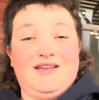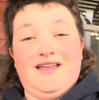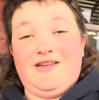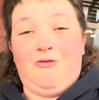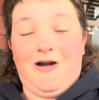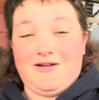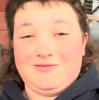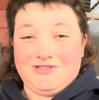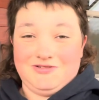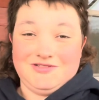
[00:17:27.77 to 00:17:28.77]
any
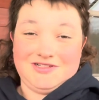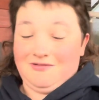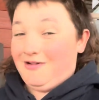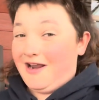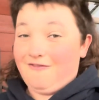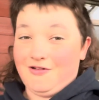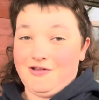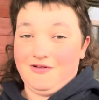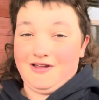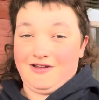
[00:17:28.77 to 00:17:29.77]
worm juice or whatever
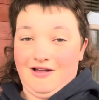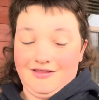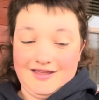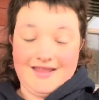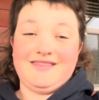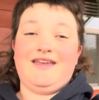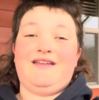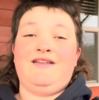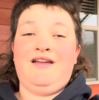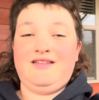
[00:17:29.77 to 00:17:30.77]
you want to call it. And
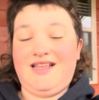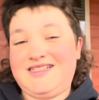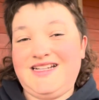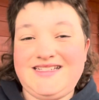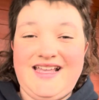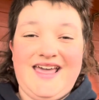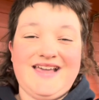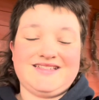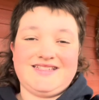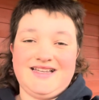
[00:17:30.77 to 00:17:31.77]
then that's just the
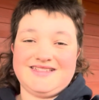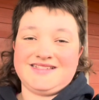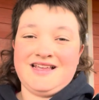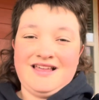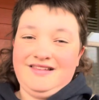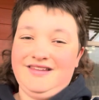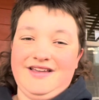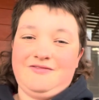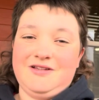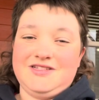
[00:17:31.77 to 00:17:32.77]
excess
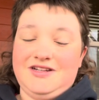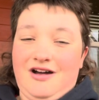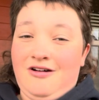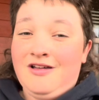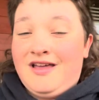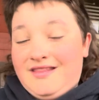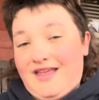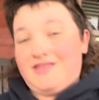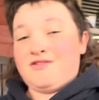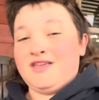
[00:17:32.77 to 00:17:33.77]
liquids and all
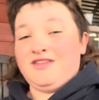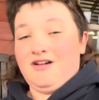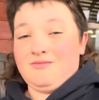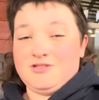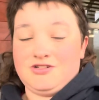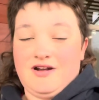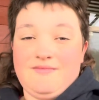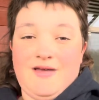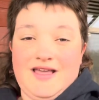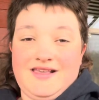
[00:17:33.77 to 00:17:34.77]
that you could dump
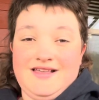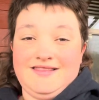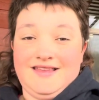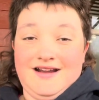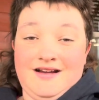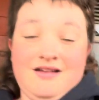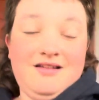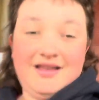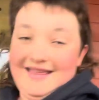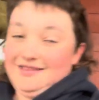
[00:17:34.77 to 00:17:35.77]
straight back in there,
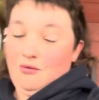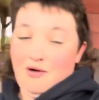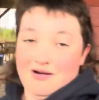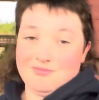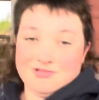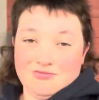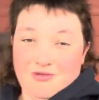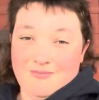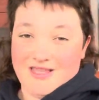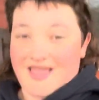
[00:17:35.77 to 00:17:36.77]
and the worms
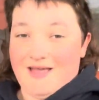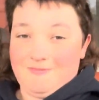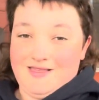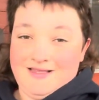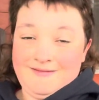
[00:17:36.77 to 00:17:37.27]
will be happy.